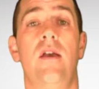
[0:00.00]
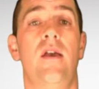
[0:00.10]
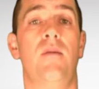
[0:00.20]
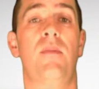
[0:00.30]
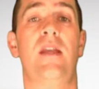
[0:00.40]

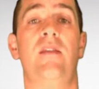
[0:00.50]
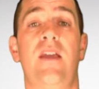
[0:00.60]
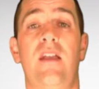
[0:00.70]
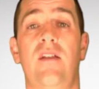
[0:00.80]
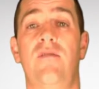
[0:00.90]
meaning
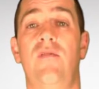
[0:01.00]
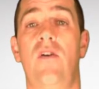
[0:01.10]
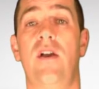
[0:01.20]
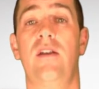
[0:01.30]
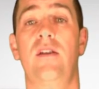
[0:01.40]
they can
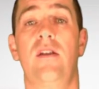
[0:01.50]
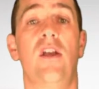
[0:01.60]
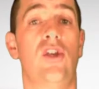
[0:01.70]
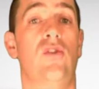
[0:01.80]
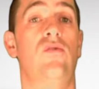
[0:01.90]
find it
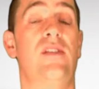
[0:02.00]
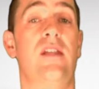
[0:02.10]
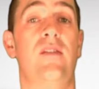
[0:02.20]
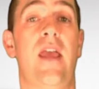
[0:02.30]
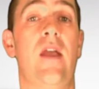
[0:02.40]

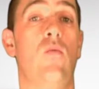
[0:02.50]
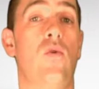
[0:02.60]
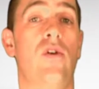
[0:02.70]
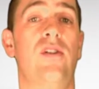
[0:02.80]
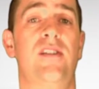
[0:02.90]
using their
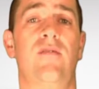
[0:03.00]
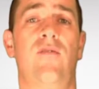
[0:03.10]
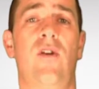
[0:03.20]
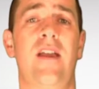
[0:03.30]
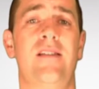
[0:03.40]
words and
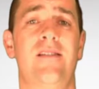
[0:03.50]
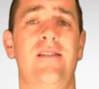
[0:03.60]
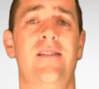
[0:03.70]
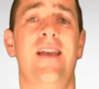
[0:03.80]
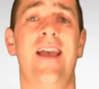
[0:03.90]

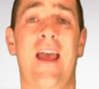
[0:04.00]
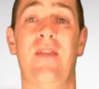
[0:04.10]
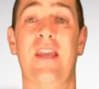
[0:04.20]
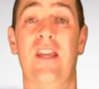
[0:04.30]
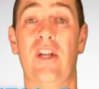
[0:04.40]
phrases, and
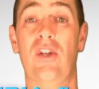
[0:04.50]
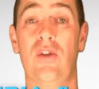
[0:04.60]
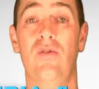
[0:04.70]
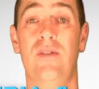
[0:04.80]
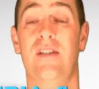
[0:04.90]
they can
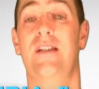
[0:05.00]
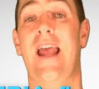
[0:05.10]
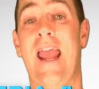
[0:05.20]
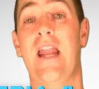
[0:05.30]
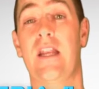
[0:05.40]
use it
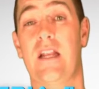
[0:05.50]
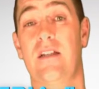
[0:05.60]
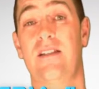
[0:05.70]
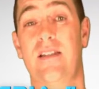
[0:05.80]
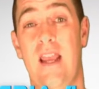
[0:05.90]
and
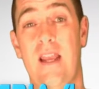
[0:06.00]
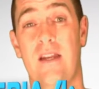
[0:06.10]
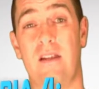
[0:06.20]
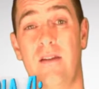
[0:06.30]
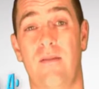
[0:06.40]
understand
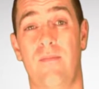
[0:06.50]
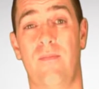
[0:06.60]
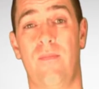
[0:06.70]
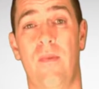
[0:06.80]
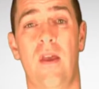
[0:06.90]
it.
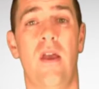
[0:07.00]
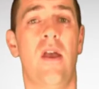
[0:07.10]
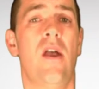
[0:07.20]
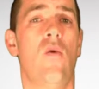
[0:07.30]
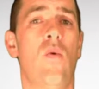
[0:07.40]

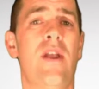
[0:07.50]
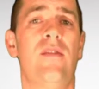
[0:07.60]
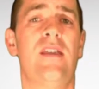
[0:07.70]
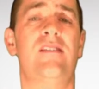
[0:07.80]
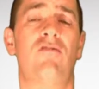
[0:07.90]
When
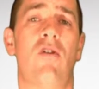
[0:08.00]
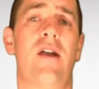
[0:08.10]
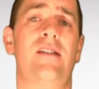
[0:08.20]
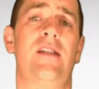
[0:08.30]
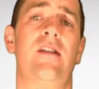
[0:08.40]
these
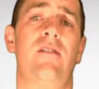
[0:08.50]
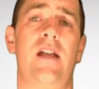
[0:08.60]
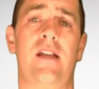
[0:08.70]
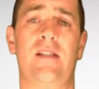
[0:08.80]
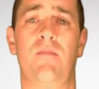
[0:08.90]

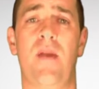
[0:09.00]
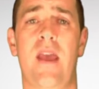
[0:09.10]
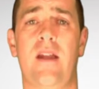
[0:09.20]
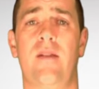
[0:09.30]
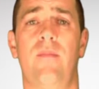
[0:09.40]
criteria is
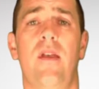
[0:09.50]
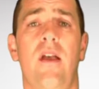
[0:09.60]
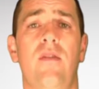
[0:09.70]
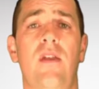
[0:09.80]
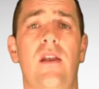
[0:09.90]
met,
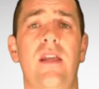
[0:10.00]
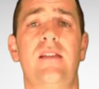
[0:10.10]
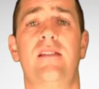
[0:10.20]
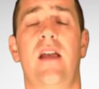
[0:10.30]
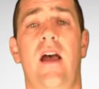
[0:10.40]
the
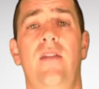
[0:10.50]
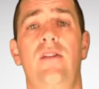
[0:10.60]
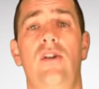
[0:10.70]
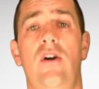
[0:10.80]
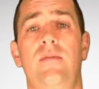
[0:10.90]
links to other
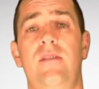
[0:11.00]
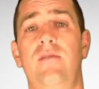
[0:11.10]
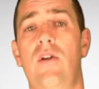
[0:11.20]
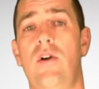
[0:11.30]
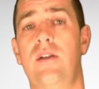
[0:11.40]
types of
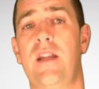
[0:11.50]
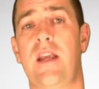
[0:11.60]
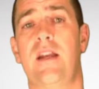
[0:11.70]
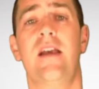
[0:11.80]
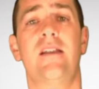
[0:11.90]

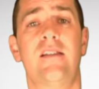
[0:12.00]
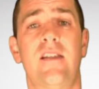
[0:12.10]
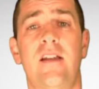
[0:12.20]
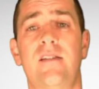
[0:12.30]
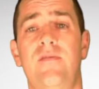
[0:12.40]
content
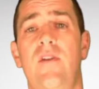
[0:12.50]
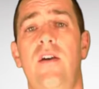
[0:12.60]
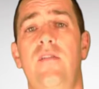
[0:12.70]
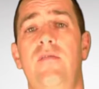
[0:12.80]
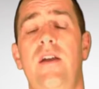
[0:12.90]
satisfy
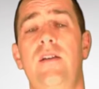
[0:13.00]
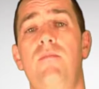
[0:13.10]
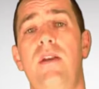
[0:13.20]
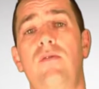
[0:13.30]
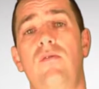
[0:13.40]
the
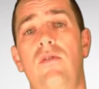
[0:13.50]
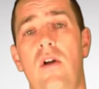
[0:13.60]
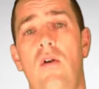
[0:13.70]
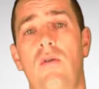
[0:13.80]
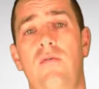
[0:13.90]
fundamental
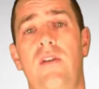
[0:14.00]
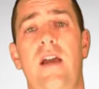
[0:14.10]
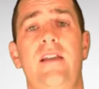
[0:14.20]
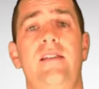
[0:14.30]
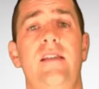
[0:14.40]
goal of
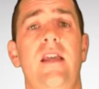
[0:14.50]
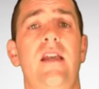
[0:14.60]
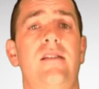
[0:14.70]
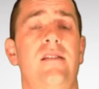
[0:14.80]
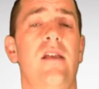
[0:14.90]

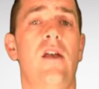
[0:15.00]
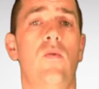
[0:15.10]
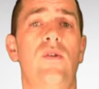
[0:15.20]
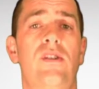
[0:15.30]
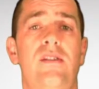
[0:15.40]
KCS,
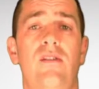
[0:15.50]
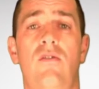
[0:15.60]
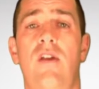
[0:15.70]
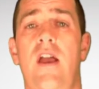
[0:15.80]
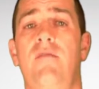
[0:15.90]
which is to
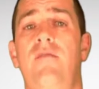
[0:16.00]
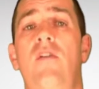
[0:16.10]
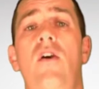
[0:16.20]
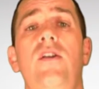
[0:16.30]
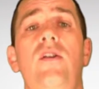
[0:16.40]
create
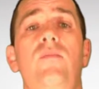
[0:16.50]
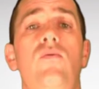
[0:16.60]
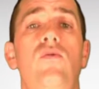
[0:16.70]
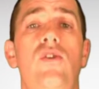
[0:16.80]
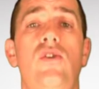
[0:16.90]

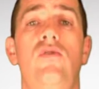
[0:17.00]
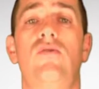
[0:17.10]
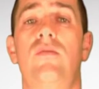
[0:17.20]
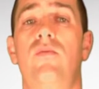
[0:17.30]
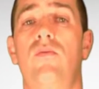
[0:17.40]
findable,
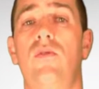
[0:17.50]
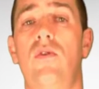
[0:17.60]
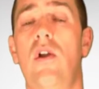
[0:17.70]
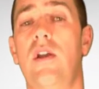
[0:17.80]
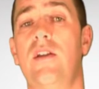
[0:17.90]
usable
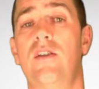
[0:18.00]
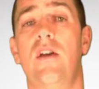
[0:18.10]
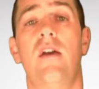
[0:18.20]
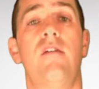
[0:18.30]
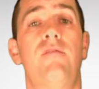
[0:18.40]
knowledge
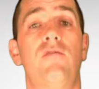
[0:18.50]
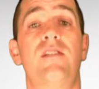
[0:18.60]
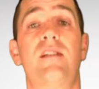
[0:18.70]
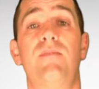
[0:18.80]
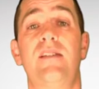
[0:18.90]
for a
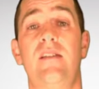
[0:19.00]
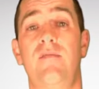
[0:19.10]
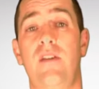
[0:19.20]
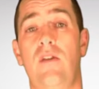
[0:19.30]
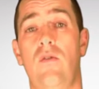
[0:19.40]

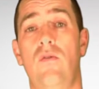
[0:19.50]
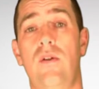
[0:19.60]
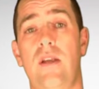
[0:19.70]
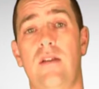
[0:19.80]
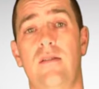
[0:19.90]
specific
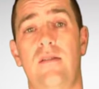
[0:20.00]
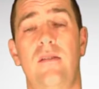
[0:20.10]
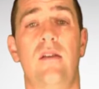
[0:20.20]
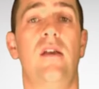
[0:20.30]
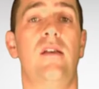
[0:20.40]
audience.
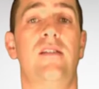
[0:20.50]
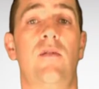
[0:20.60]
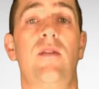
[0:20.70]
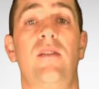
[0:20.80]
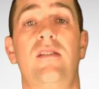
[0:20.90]
So
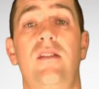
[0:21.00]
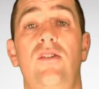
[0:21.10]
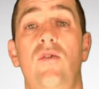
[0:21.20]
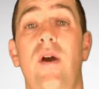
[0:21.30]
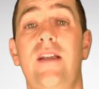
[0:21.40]
in this
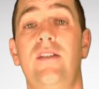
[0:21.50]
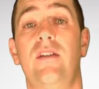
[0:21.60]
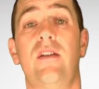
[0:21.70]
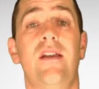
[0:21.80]
situation,